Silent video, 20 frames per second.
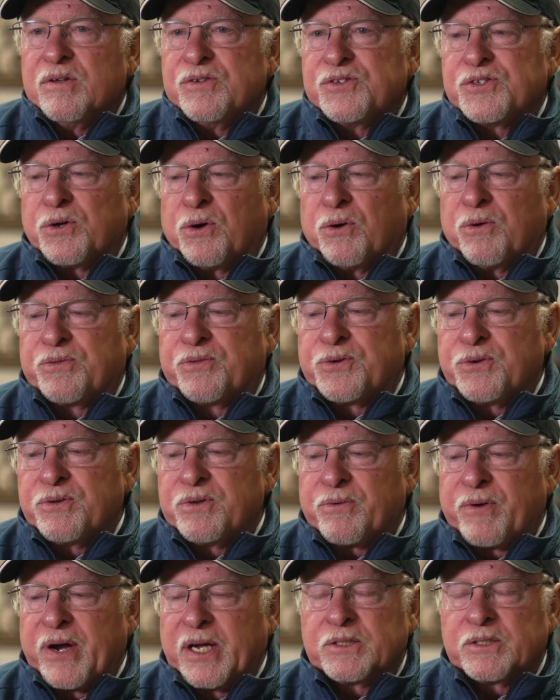So through
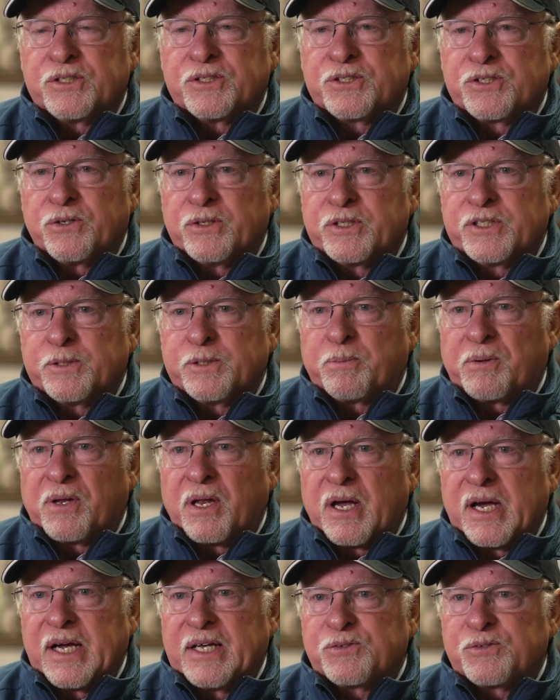the Rancher Stewardship
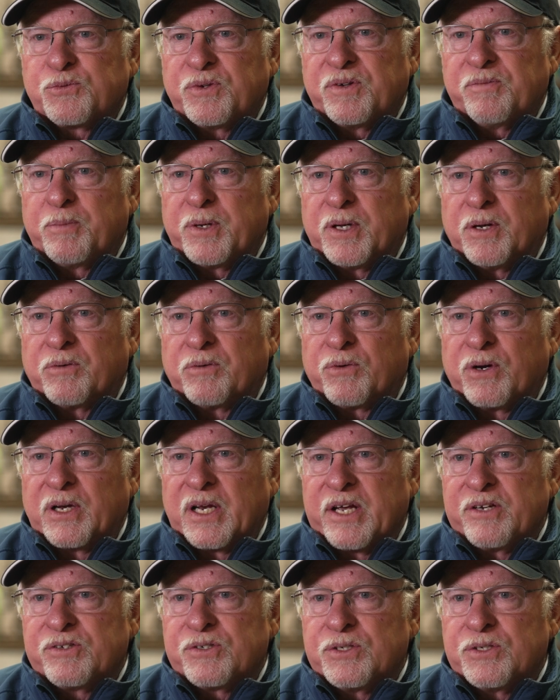Alliance, we built
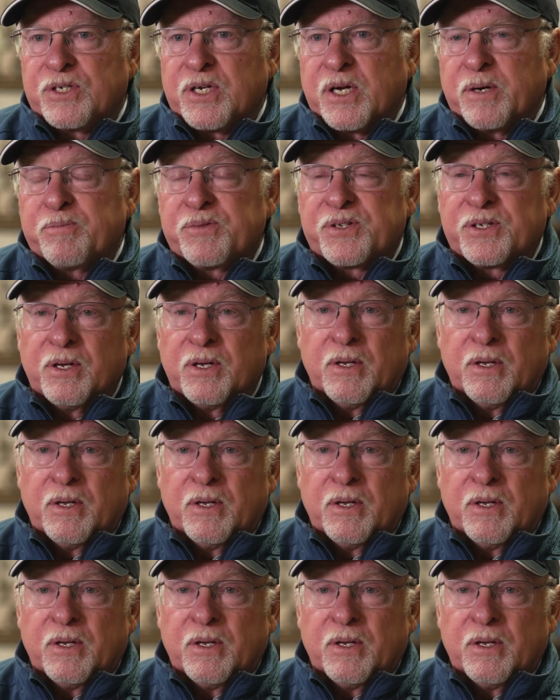relationships,